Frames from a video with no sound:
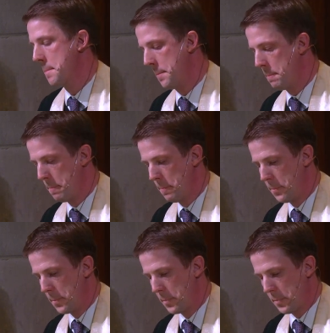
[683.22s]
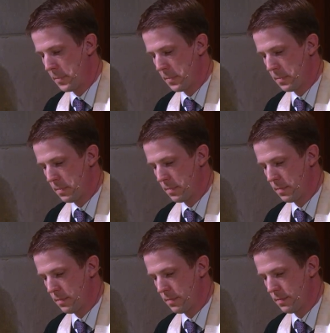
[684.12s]

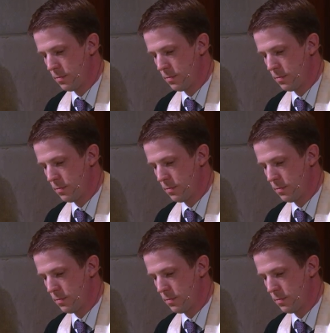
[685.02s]
No one is speaking in this clip.